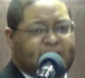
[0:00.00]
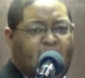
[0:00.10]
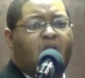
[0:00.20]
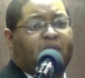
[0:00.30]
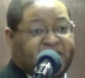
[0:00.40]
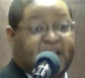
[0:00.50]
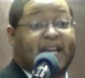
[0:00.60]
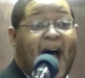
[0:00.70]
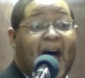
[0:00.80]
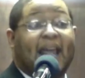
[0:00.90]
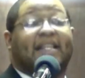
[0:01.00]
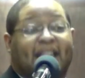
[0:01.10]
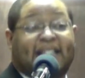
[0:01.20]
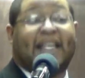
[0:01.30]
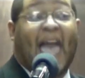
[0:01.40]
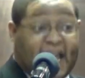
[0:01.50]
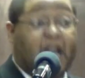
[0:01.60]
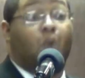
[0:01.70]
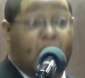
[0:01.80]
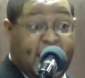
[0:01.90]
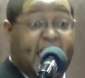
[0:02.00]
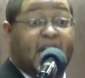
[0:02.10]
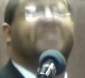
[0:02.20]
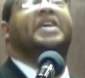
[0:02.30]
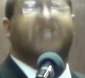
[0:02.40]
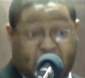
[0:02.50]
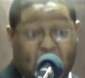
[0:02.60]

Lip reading: service to God is exactly what it is,